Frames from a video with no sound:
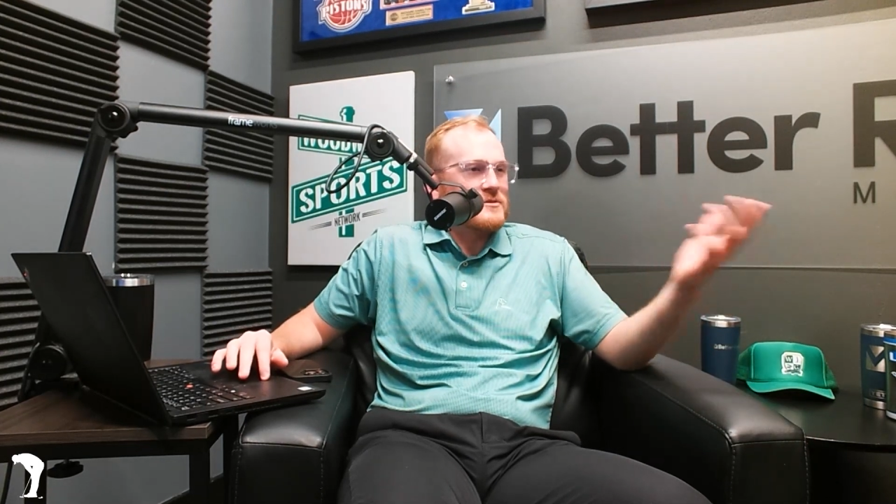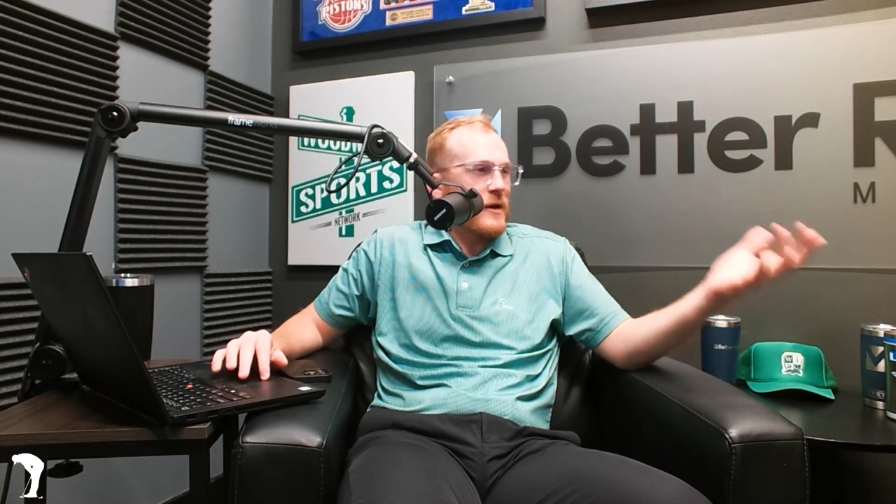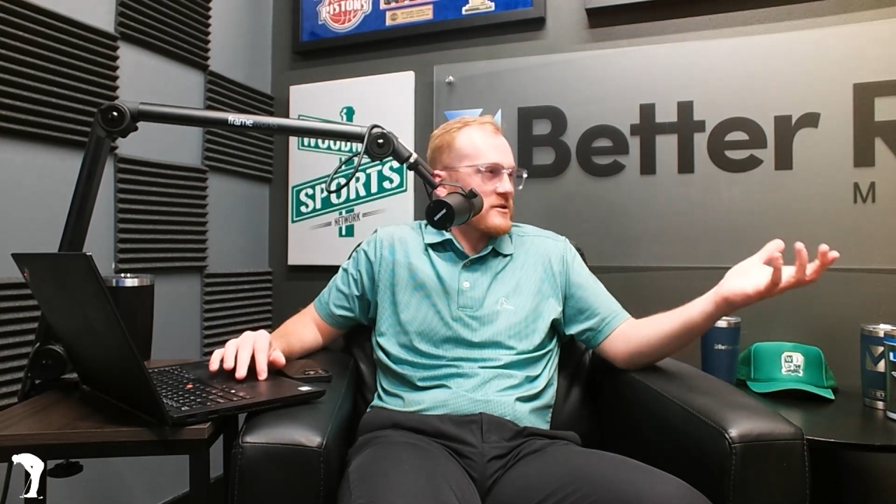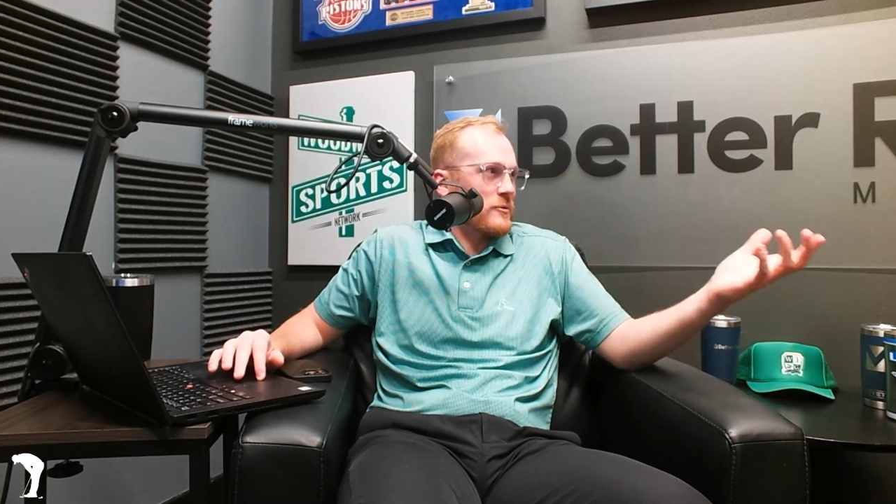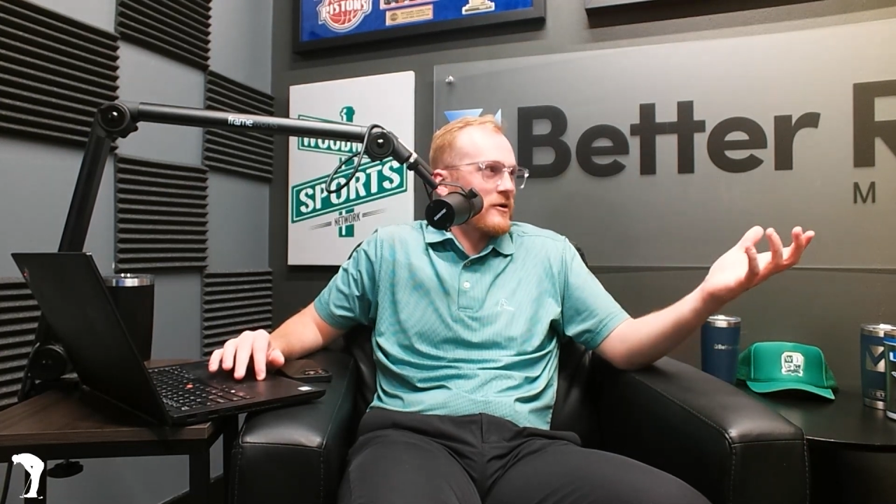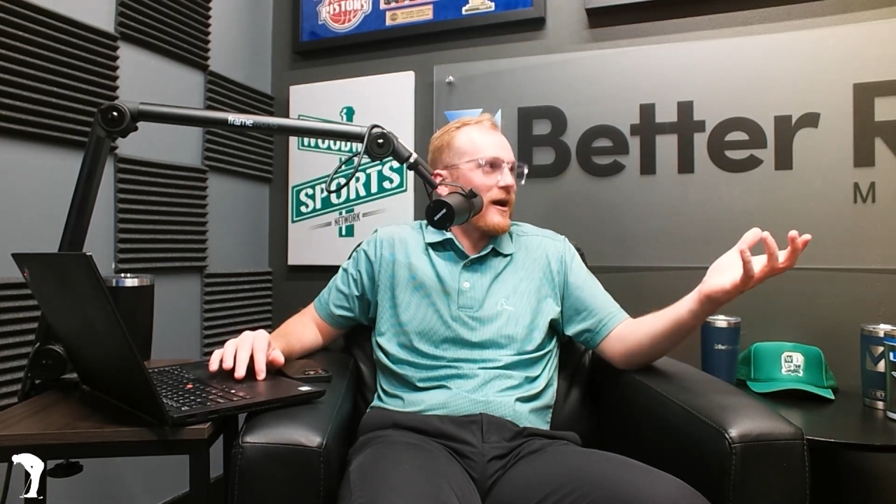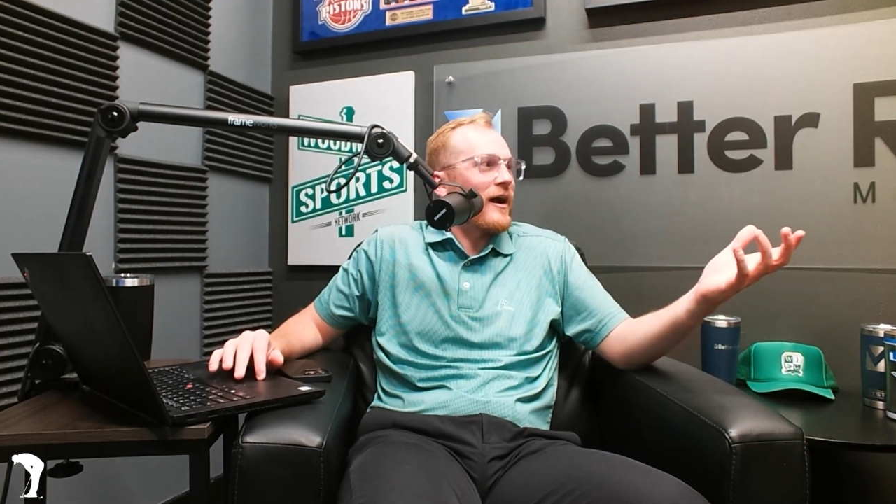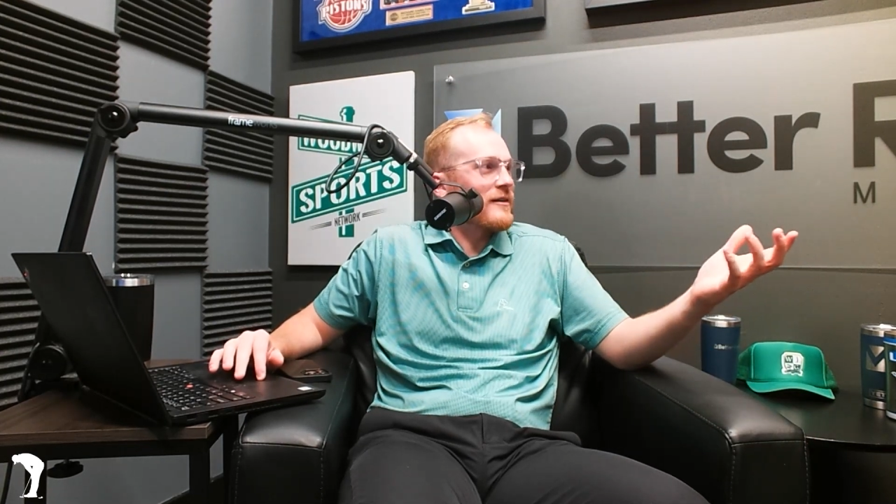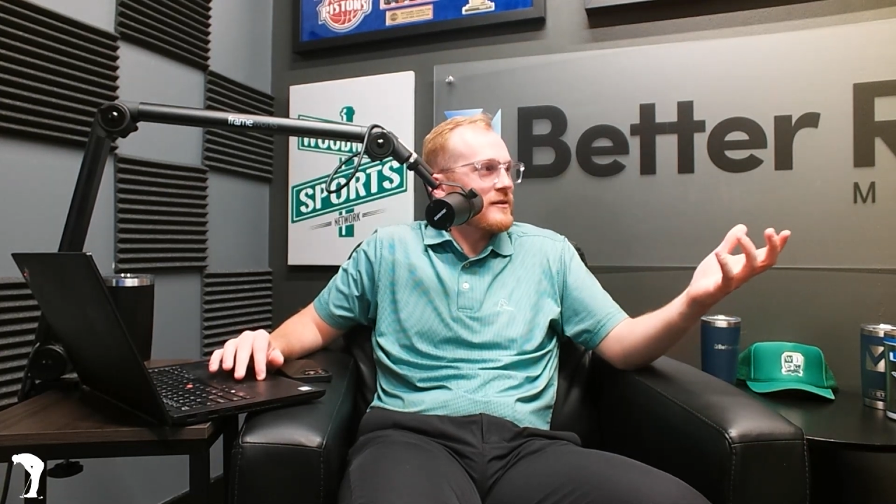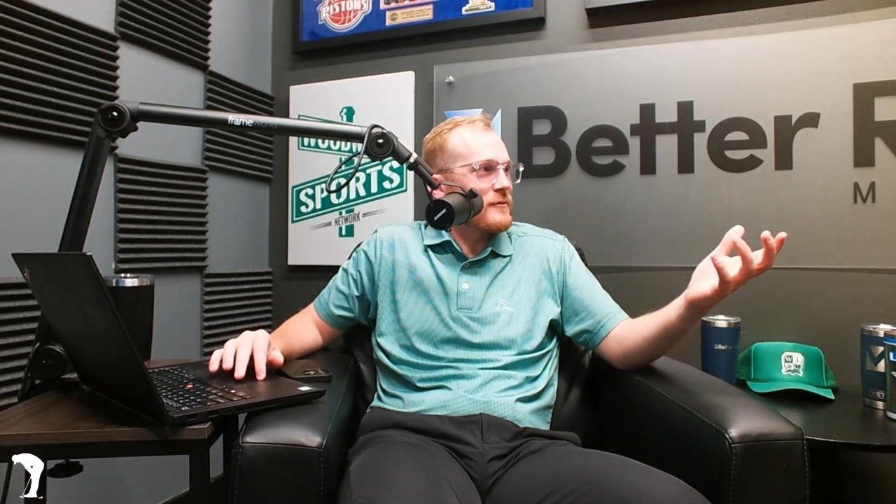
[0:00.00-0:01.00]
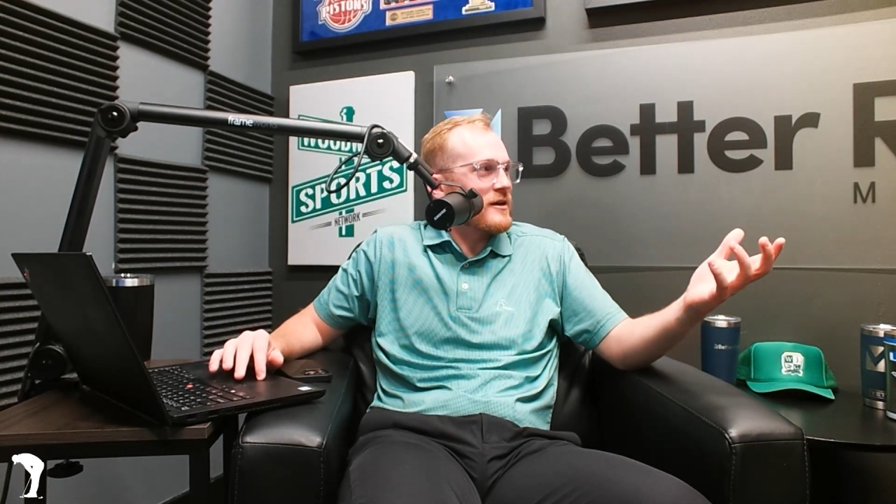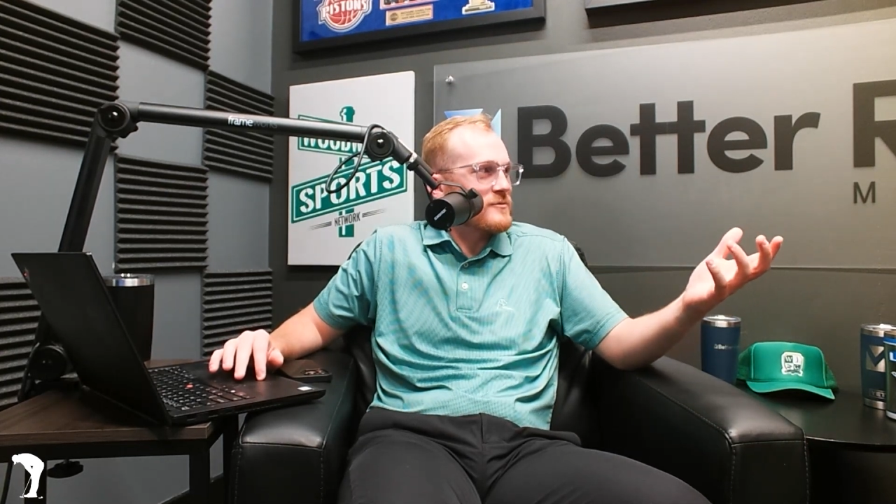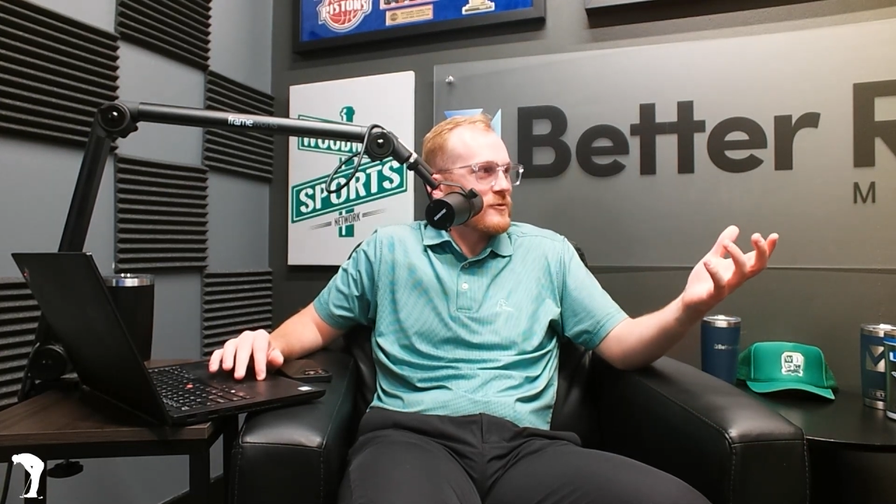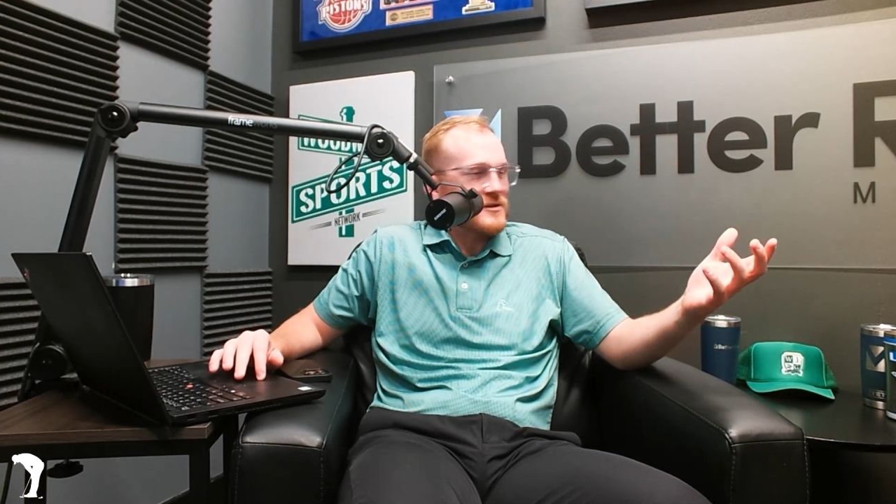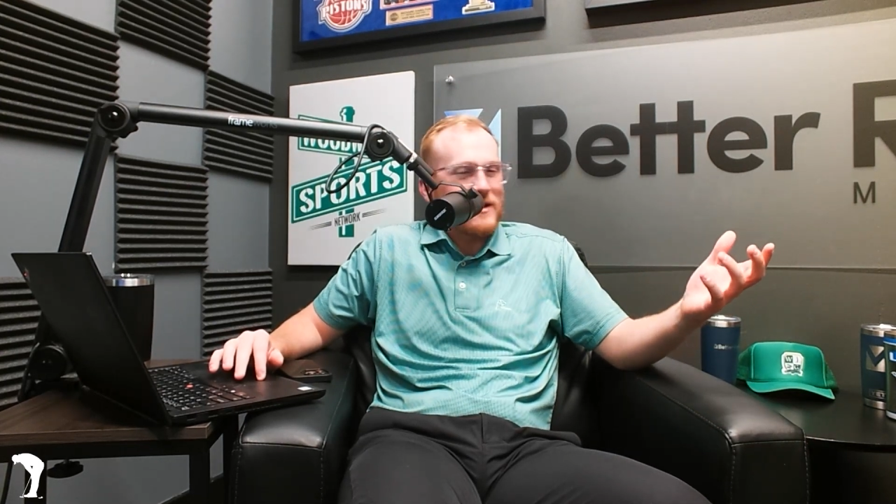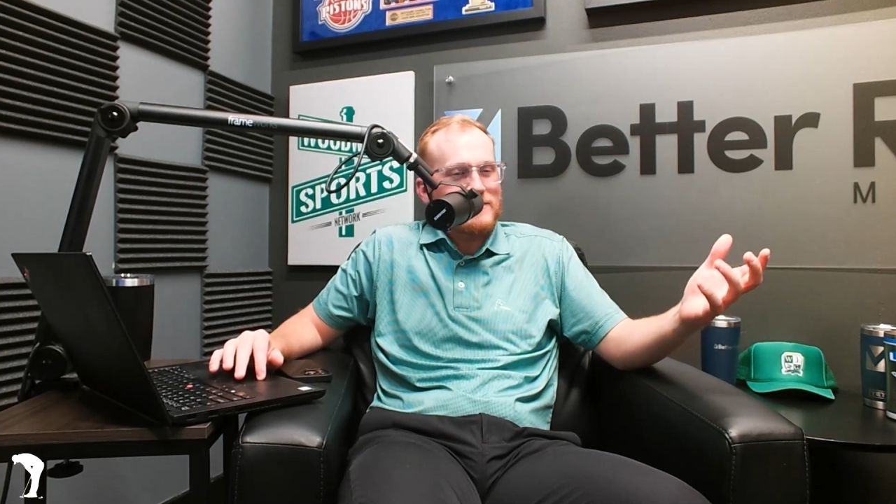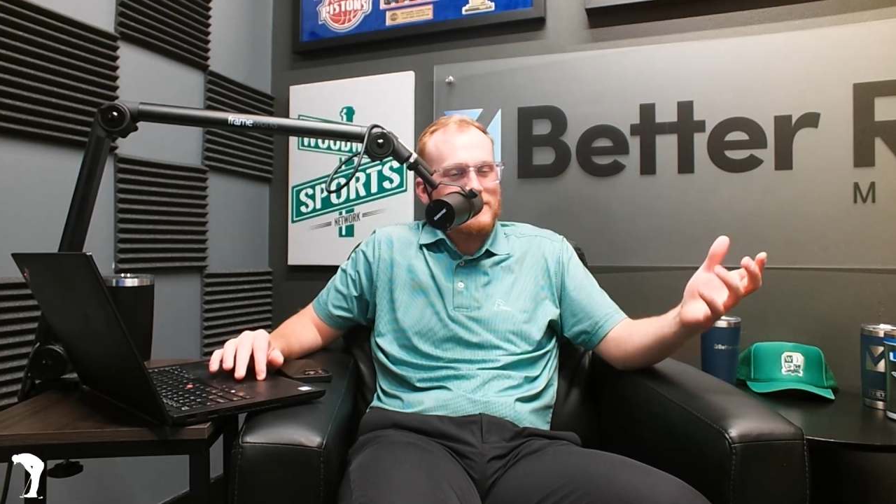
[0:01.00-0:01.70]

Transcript: but he's a basketball guy. Like it makes more sense.